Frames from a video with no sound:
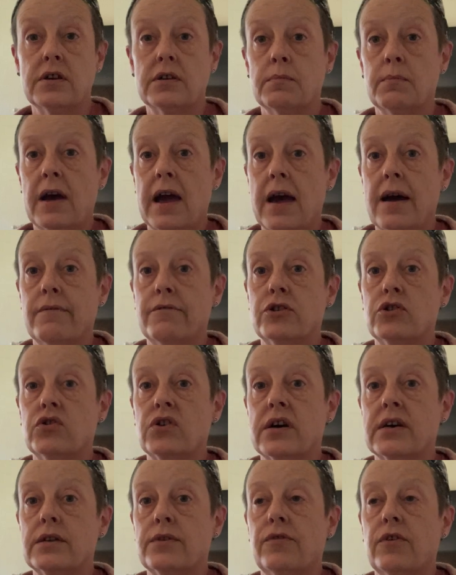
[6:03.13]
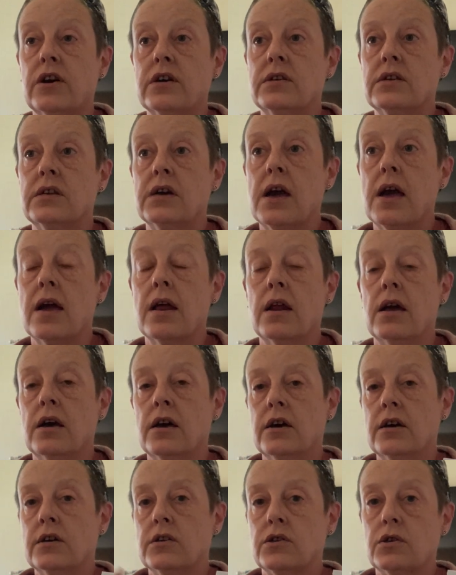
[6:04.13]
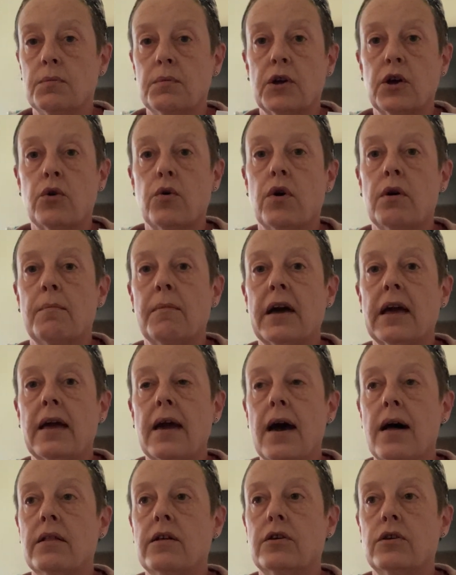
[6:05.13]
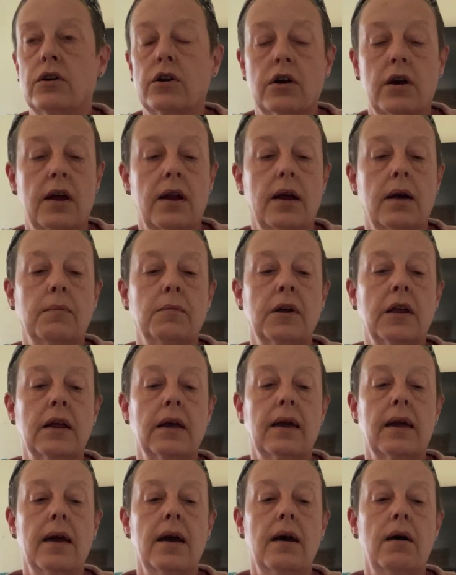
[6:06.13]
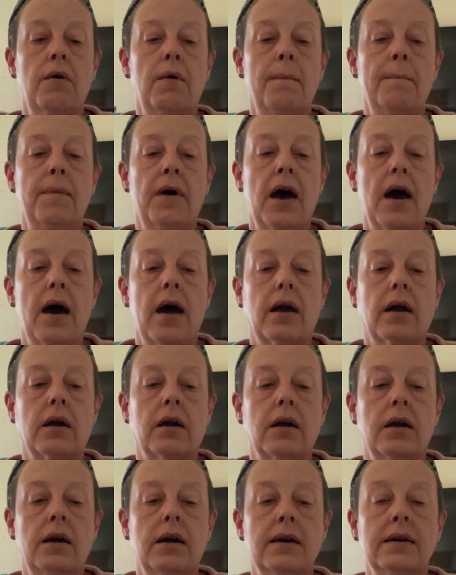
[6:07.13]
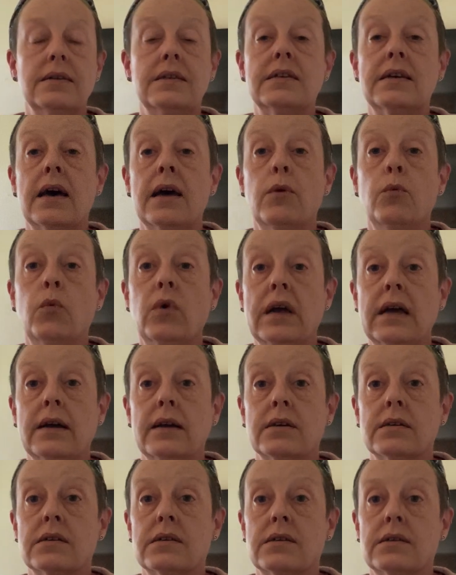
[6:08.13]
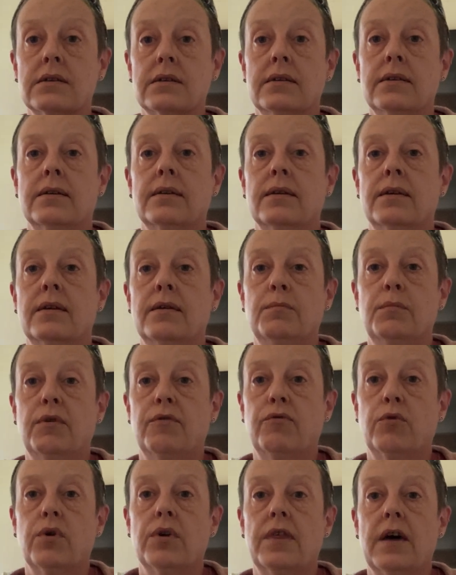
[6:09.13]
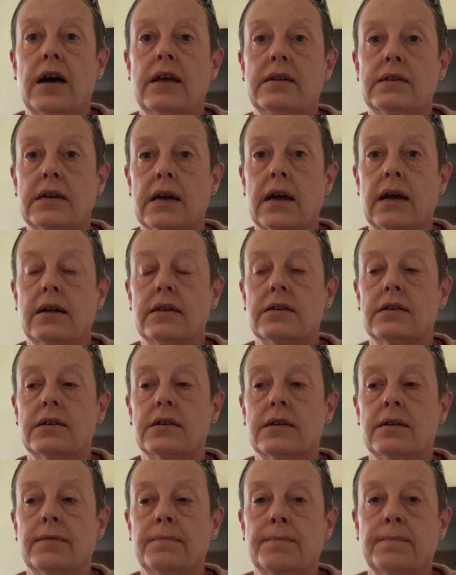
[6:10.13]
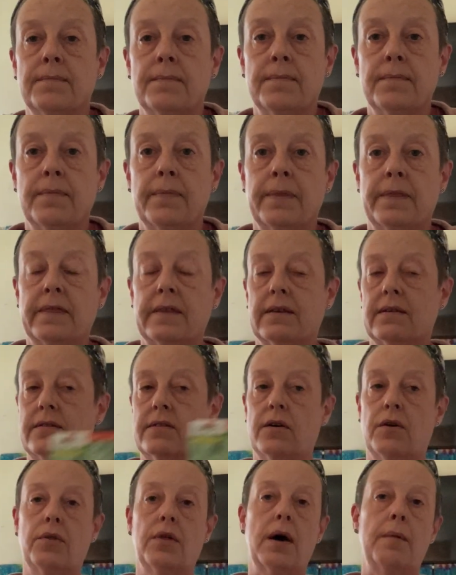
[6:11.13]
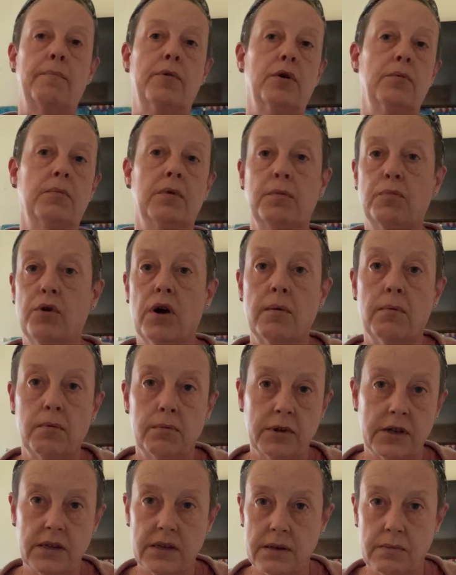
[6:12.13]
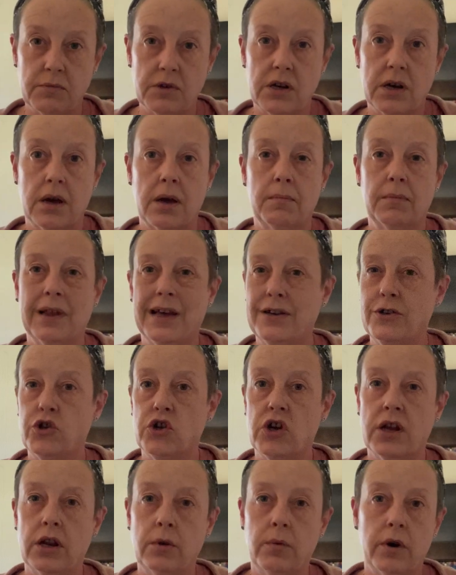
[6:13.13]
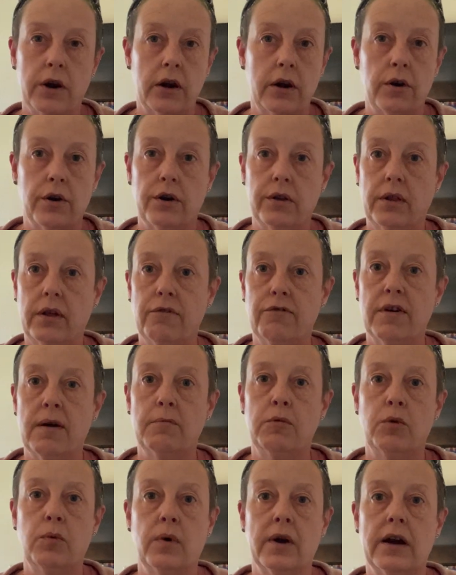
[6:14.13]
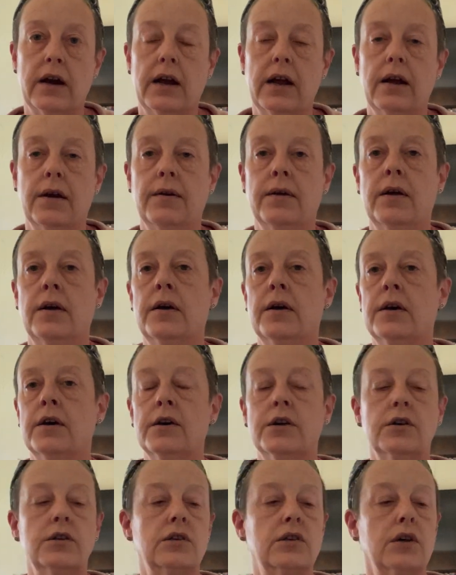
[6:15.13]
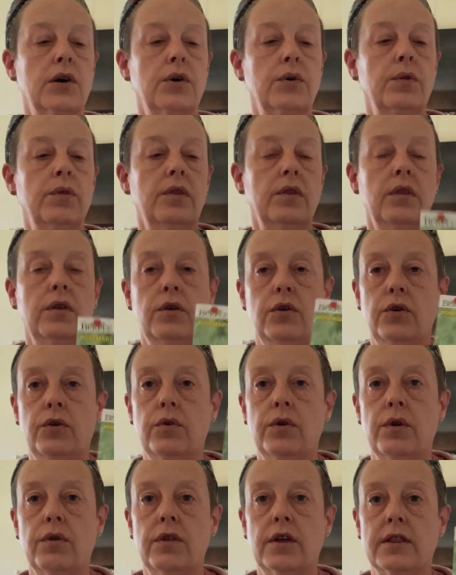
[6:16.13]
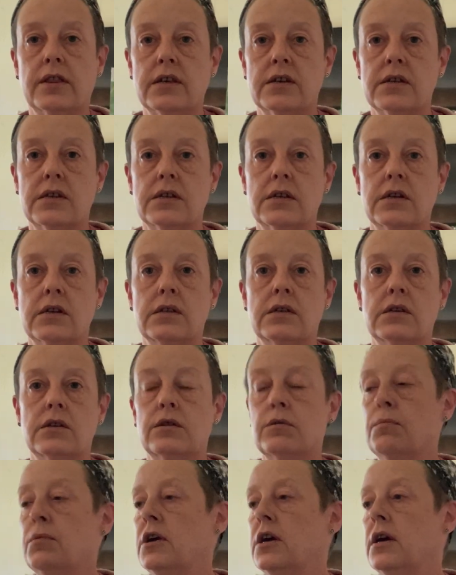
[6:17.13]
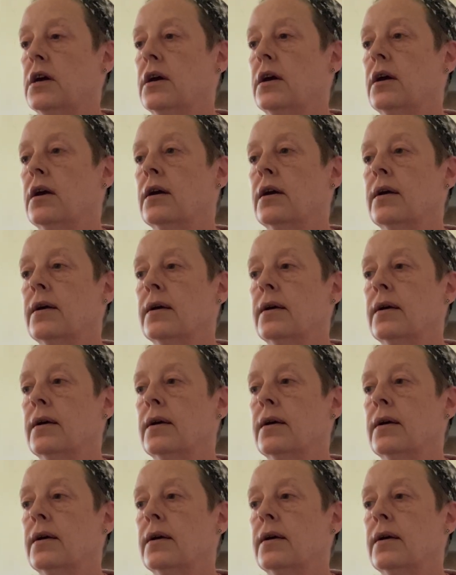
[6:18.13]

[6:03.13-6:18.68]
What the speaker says: is my average last frost date. So I'm going to go on my calendar and I'm going to count back 10 weeks before that date. So that put me probably sometime late January, early February. So you know that this needs to be